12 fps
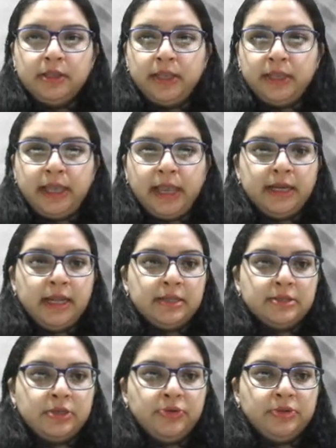They can
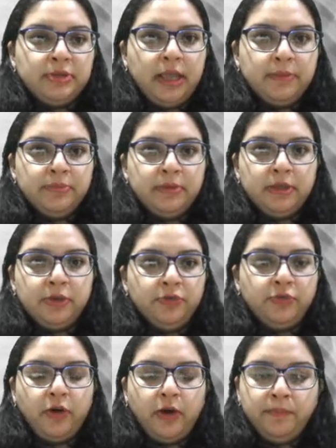ask you in the M C Q
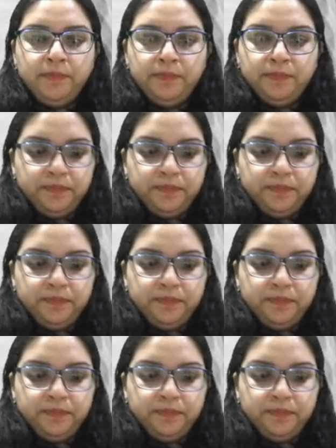form.